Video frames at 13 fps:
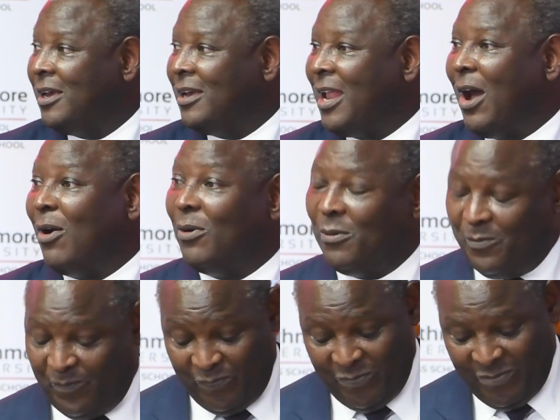Now,
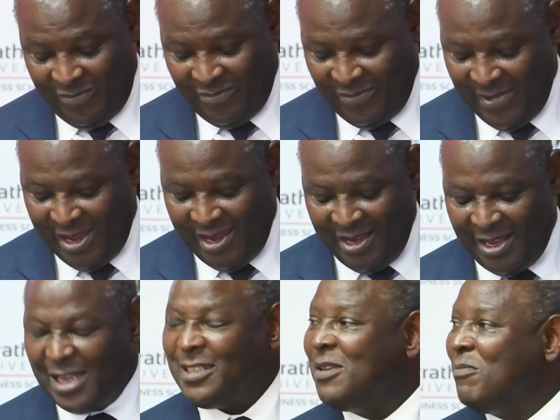
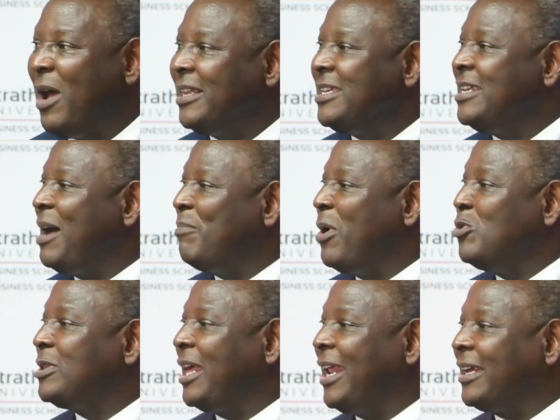let's imagine
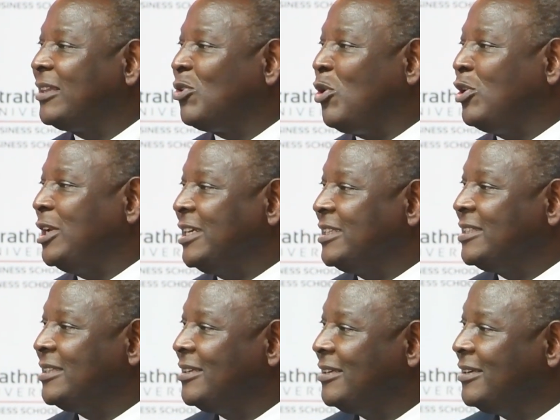about
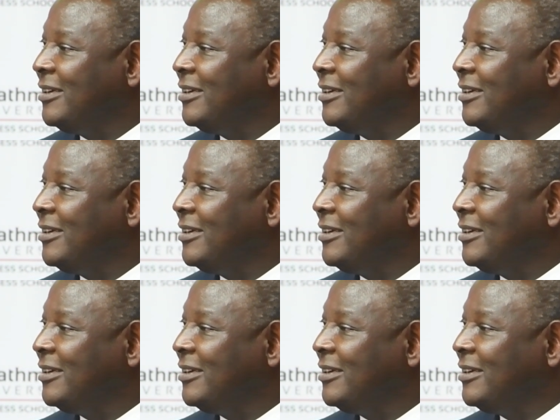electronics.